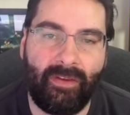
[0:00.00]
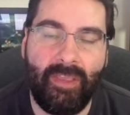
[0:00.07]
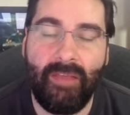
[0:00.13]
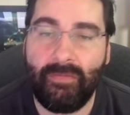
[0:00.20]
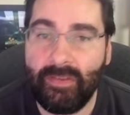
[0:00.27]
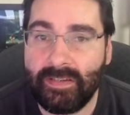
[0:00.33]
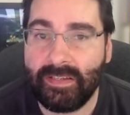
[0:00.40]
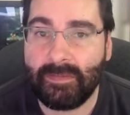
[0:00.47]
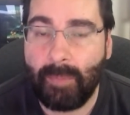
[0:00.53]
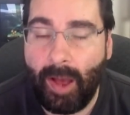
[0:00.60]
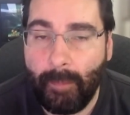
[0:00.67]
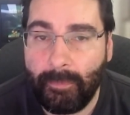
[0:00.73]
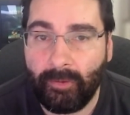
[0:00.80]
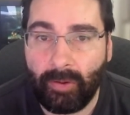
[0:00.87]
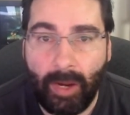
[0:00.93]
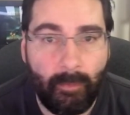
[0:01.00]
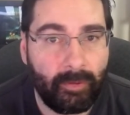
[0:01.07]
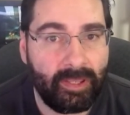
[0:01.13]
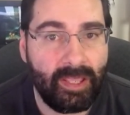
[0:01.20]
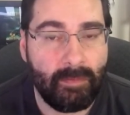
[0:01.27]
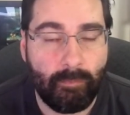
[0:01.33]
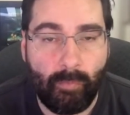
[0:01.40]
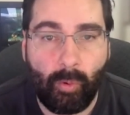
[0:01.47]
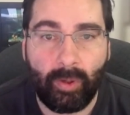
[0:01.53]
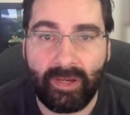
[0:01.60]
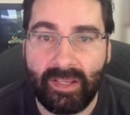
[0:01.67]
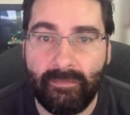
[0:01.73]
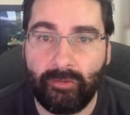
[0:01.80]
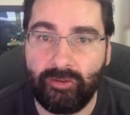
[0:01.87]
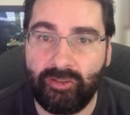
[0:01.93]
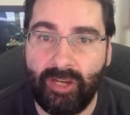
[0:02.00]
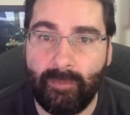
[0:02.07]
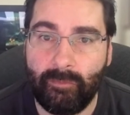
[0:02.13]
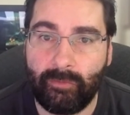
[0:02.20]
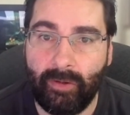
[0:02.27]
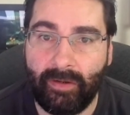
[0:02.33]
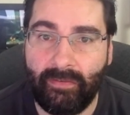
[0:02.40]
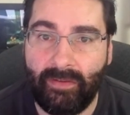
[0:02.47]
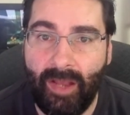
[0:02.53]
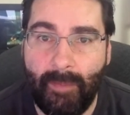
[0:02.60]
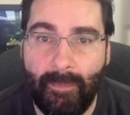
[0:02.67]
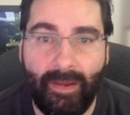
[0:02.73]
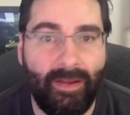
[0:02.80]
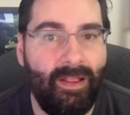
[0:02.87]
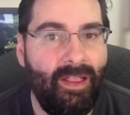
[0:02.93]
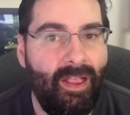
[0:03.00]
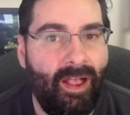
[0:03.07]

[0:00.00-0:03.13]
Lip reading: If this is popular, I will keep more Evil GM tricks coming.